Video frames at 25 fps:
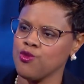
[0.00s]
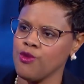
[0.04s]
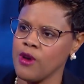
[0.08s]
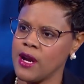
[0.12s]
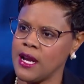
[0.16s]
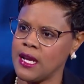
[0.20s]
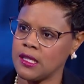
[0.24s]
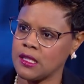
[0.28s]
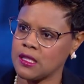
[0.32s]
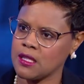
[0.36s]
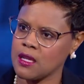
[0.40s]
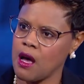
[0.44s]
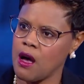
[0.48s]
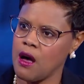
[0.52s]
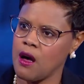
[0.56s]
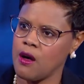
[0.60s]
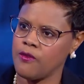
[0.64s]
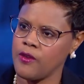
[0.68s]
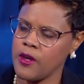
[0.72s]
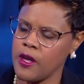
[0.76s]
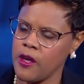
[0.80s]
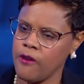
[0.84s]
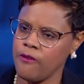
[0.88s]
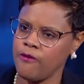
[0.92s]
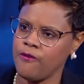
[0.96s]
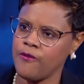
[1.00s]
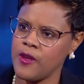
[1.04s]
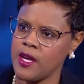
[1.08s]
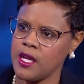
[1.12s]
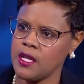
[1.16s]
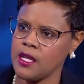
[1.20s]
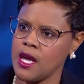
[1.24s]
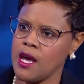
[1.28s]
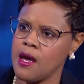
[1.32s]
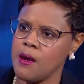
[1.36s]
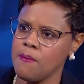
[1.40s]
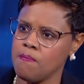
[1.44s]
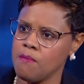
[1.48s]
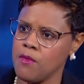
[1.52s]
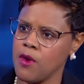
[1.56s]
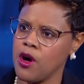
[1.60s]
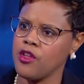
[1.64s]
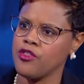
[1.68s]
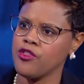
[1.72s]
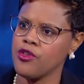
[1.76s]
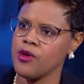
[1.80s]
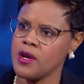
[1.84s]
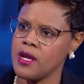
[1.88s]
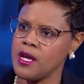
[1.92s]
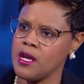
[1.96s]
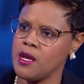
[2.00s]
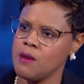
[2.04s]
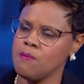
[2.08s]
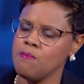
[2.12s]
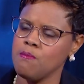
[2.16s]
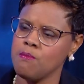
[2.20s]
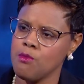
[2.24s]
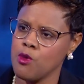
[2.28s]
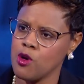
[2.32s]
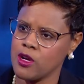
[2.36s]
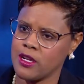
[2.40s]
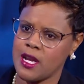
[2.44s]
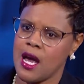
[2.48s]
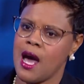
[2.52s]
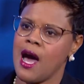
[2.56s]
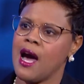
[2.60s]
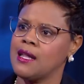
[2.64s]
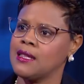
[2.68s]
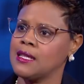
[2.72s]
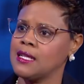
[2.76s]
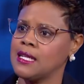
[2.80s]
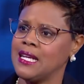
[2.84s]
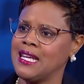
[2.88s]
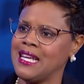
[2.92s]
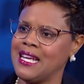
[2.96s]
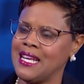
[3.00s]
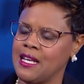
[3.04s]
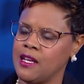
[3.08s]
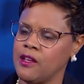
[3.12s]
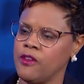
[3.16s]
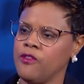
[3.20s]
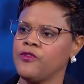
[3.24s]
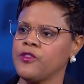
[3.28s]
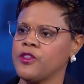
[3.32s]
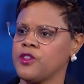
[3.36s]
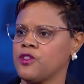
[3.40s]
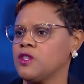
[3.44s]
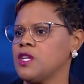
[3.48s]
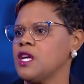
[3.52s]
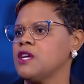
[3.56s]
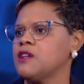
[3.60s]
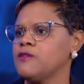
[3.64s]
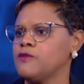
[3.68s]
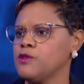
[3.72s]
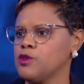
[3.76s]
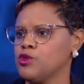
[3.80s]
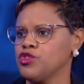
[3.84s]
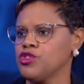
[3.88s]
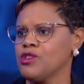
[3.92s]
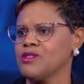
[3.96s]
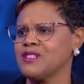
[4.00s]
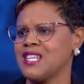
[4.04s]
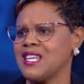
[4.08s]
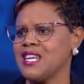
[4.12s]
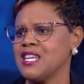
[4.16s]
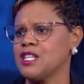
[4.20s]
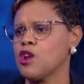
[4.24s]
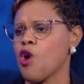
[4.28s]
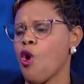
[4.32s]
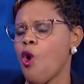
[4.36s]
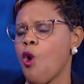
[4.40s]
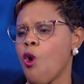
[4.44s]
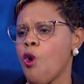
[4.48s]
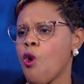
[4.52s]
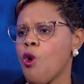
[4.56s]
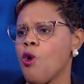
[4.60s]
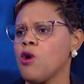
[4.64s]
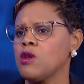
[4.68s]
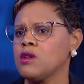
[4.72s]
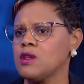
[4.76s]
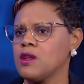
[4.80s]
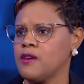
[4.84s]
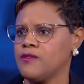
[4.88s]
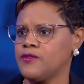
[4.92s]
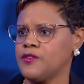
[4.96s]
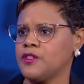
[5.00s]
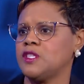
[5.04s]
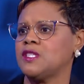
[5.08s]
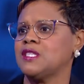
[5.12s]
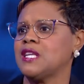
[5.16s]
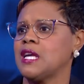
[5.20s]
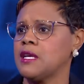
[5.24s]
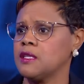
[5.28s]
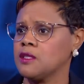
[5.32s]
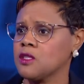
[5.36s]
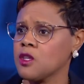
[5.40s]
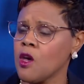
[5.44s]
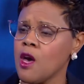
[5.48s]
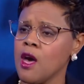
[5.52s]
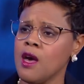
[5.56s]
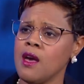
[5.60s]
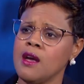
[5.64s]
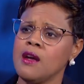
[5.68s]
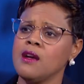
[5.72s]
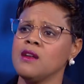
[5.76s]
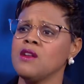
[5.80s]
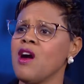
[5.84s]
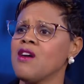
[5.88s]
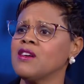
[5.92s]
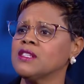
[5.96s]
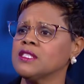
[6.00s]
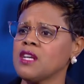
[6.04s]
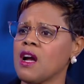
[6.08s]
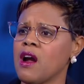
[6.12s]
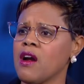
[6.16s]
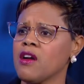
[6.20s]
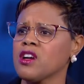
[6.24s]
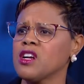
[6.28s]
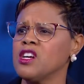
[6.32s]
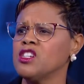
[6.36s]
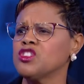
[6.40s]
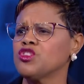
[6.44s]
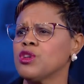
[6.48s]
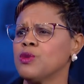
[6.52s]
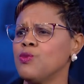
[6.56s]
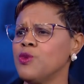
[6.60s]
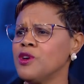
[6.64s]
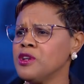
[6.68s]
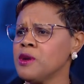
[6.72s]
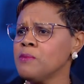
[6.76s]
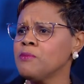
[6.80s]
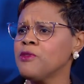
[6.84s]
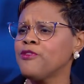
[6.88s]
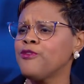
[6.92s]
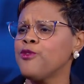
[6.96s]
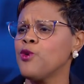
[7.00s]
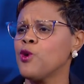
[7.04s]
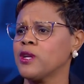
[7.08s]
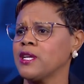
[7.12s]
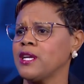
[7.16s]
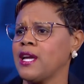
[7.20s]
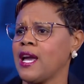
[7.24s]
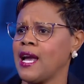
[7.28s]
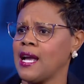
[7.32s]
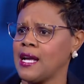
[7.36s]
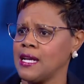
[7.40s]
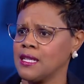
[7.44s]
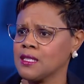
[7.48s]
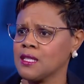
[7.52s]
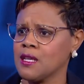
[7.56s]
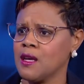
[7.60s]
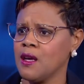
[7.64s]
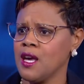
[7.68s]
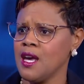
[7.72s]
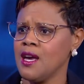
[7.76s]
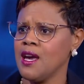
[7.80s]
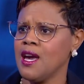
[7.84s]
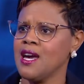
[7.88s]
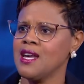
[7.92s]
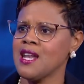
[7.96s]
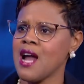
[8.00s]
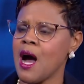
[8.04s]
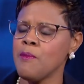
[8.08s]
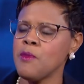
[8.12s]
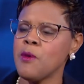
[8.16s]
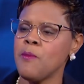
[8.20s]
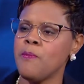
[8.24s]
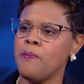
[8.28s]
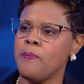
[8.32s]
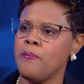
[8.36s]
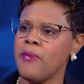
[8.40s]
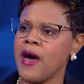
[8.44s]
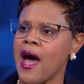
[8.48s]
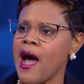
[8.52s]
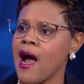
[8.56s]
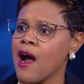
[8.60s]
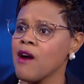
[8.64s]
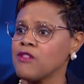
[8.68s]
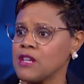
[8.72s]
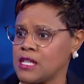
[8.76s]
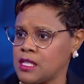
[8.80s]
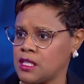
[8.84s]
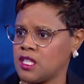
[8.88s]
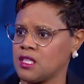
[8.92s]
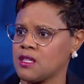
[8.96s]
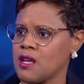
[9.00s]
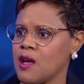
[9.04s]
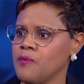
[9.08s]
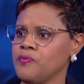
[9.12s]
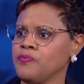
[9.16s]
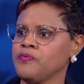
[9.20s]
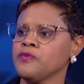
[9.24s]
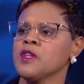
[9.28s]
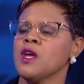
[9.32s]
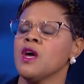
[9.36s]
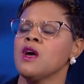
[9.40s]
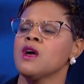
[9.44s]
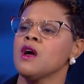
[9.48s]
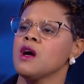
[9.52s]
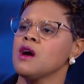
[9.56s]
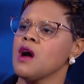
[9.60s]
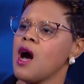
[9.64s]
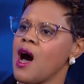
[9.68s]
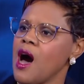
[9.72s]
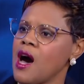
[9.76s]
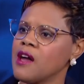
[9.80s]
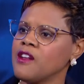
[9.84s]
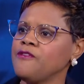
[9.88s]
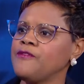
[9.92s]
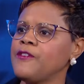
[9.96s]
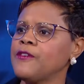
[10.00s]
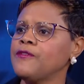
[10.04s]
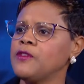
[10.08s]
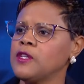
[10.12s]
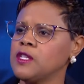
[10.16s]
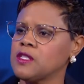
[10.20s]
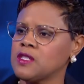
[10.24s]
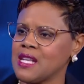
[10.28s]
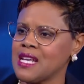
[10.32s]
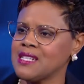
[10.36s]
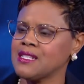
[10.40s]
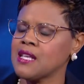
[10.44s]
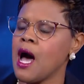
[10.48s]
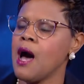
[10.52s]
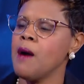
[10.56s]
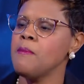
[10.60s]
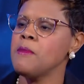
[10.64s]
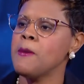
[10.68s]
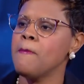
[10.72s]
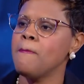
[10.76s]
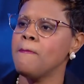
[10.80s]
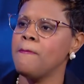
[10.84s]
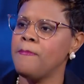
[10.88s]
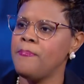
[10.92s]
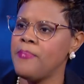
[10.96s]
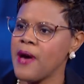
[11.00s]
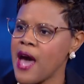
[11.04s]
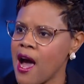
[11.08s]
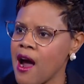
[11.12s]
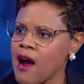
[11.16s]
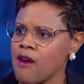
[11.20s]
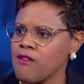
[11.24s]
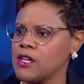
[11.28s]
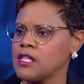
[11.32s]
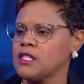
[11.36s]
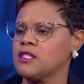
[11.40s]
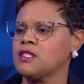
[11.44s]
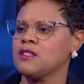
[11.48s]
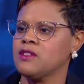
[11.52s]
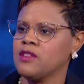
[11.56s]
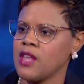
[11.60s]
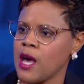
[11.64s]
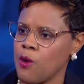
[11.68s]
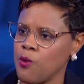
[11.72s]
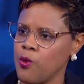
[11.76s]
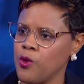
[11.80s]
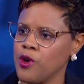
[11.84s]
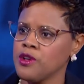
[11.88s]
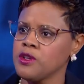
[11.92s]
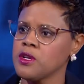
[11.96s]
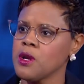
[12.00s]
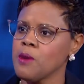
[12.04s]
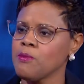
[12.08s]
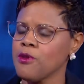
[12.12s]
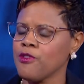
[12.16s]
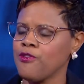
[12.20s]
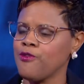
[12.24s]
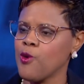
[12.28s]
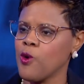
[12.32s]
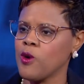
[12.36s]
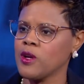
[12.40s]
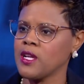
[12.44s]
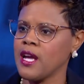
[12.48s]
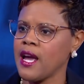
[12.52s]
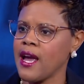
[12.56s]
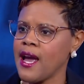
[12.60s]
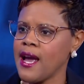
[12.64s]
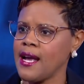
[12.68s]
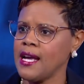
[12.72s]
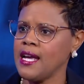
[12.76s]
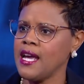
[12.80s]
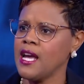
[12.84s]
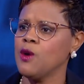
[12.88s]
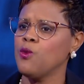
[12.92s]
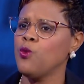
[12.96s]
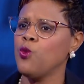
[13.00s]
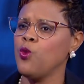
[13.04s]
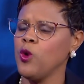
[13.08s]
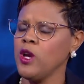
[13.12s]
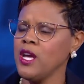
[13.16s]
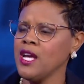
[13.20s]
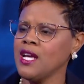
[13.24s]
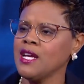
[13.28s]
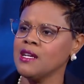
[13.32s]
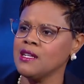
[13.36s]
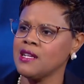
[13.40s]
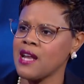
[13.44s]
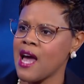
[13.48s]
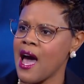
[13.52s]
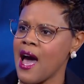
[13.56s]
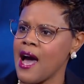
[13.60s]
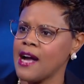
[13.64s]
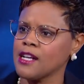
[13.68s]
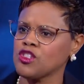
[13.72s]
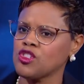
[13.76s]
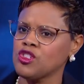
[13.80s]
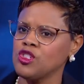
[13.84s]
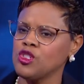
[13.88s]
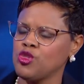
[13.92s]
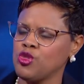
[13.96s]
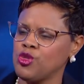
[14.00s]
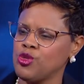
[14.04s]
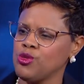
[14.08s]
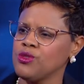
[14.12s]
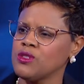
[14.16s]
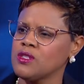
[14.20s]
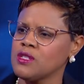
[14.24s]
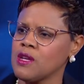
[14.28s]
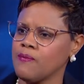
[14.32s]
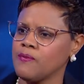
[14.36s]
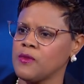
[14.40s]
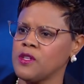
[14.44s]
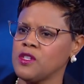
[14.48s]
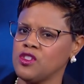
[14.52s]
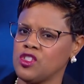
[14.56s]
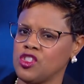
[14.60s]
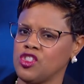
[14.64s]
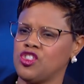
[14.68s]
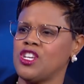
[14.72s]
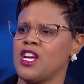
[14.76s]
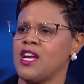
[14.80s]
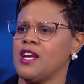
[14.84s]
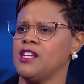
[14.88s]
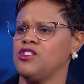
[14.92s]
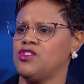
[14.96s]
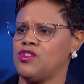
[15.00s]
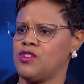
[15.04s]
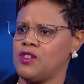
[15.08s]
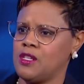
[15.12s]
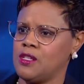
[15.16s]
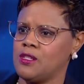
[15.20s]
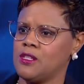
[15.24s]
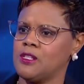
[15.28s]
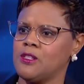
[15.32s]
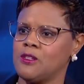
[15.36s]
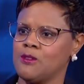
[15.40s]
rates of infant and mother immortality in the state of New Jersey, in all of the states, in our entire country. We're number 48. And I'm embarrassed. Out of 50 states. I'm embarrassed that we're number 48. And we can actually do something to change this.